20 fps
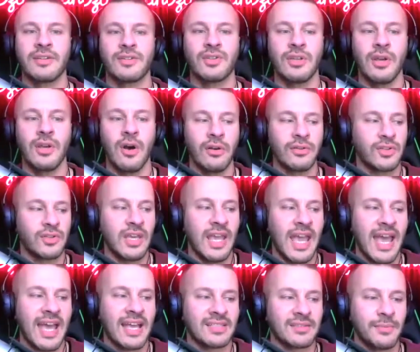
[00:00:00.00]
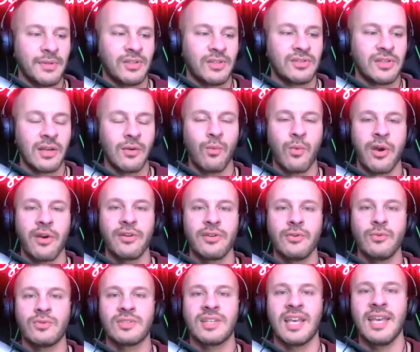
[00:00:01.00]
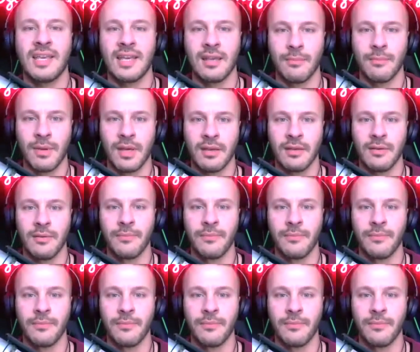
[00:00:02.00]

she she asked me, she's like, Where are you taking me?